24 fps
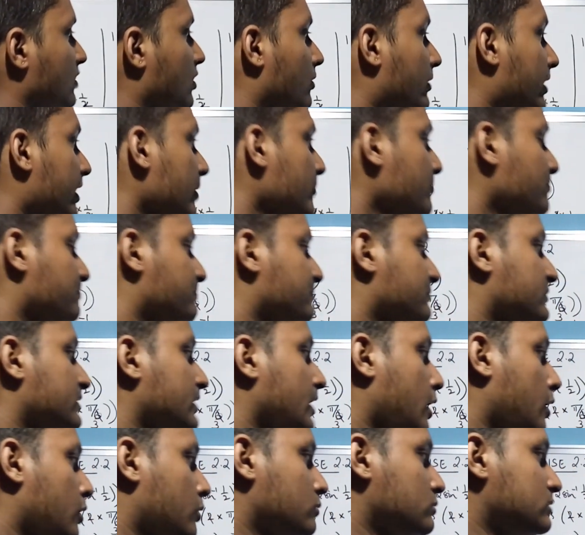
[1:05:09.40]
Okay,
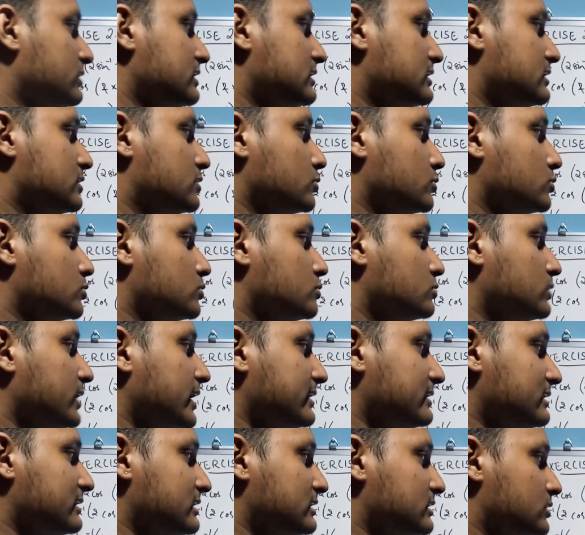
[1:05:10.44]
now this 2
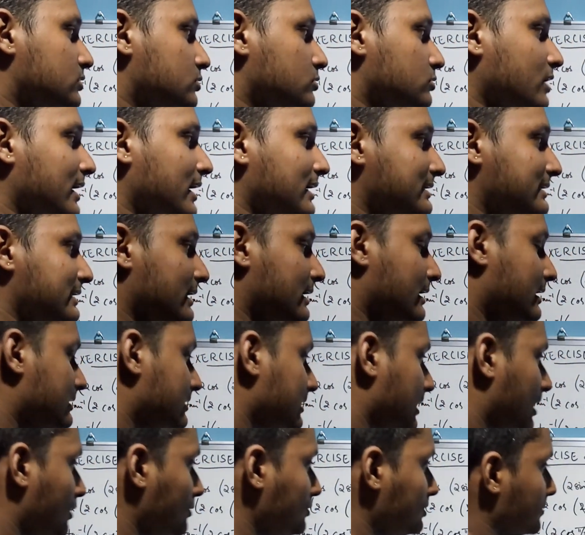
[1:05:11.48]
and this 2 I'll take
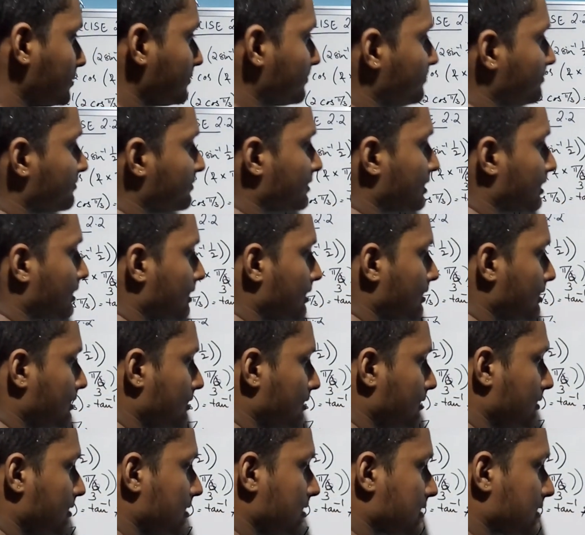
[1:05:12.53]
it out.
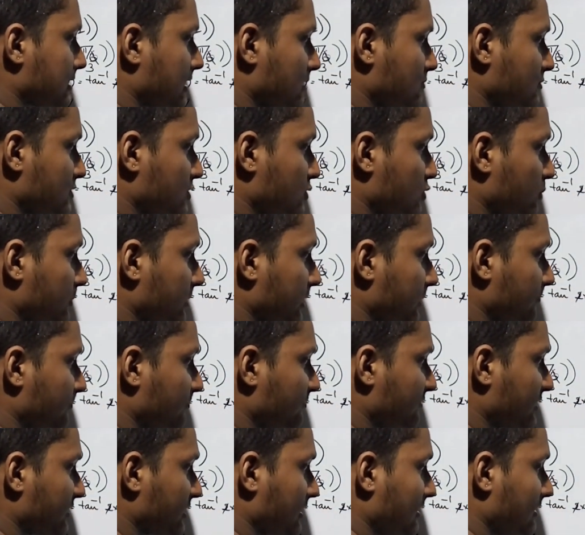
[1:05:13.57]
This comes to be
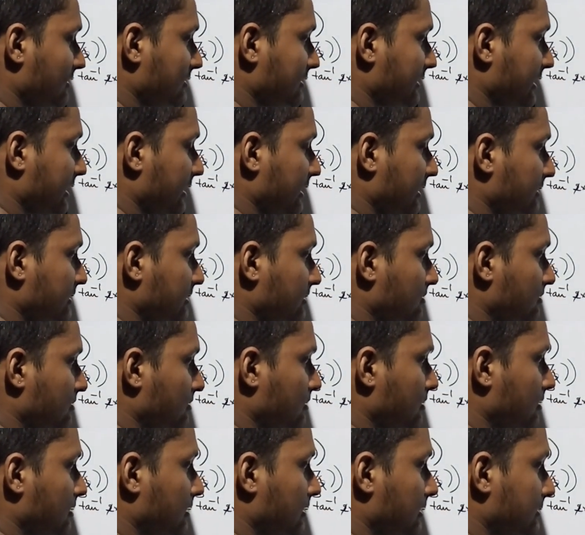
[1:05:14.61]
tan
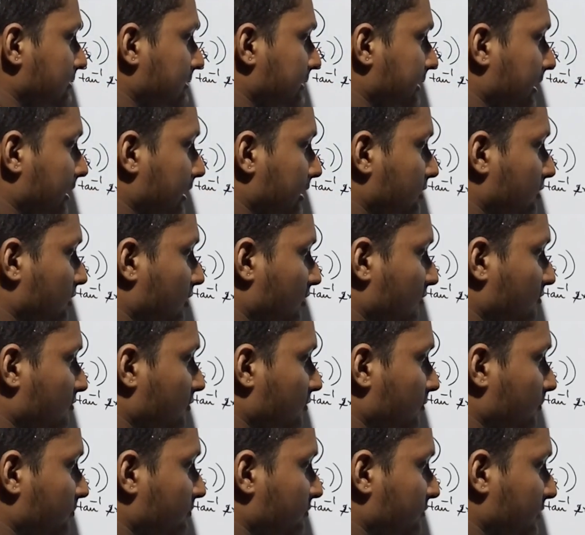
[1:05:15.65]

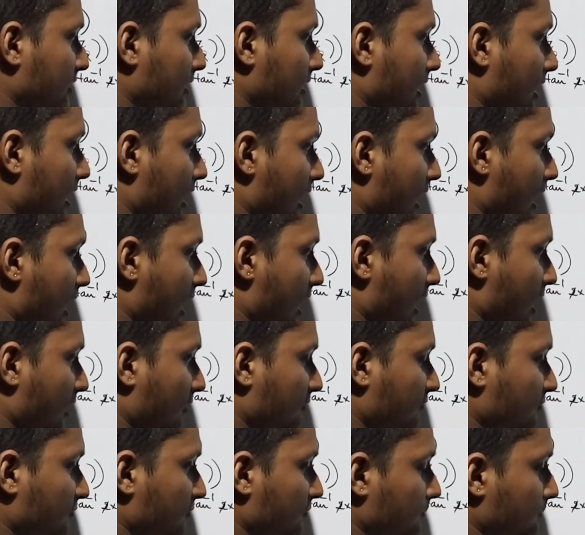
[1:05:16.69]
of
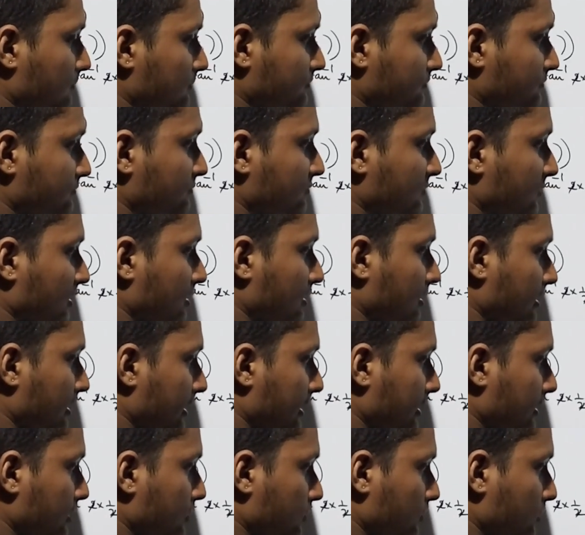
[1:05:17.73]
half
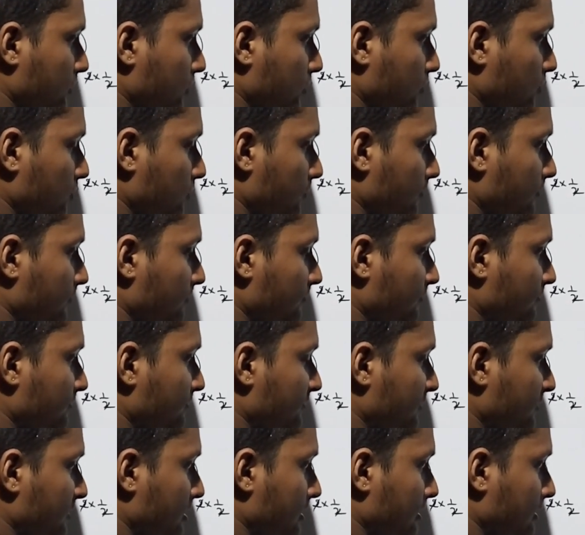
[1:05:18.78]
into 2
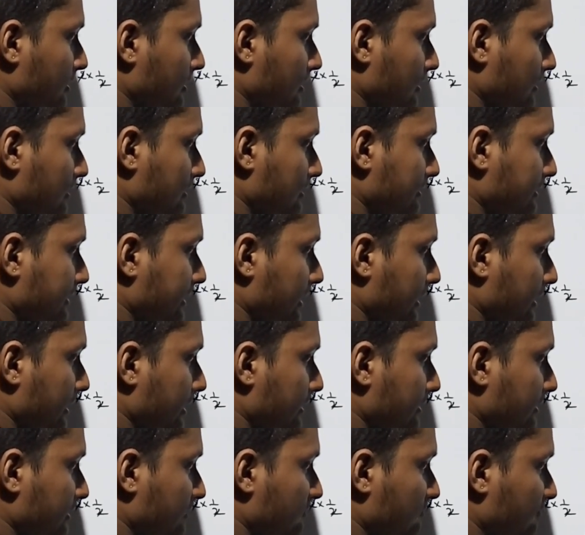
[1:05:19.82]

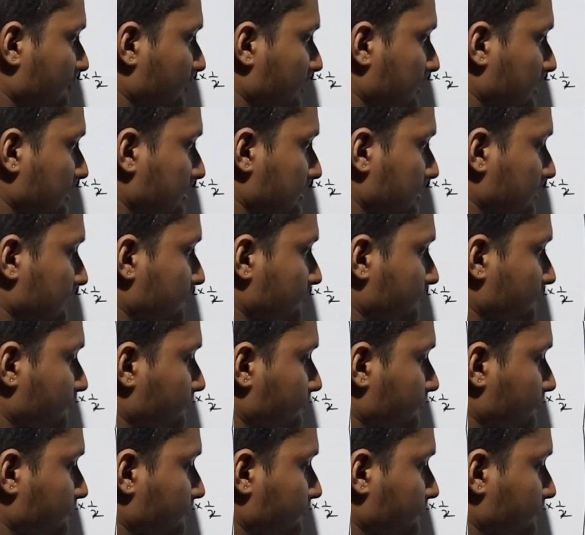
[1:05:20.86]
tan inverse